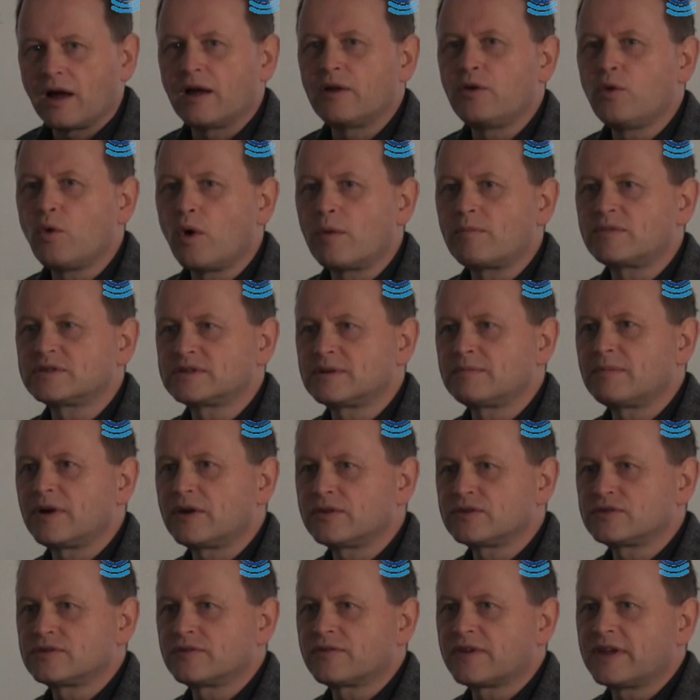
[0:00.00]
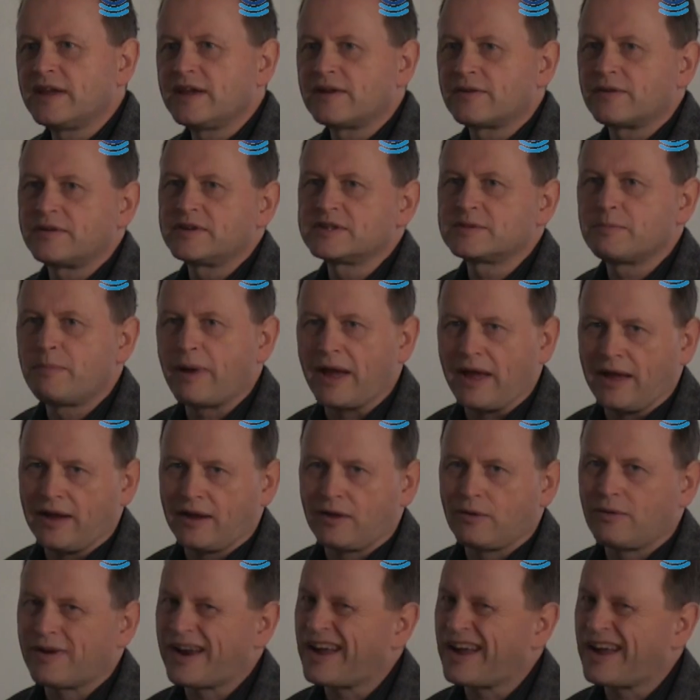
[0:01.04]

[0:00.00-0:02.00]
enormous amounts of gear on his back.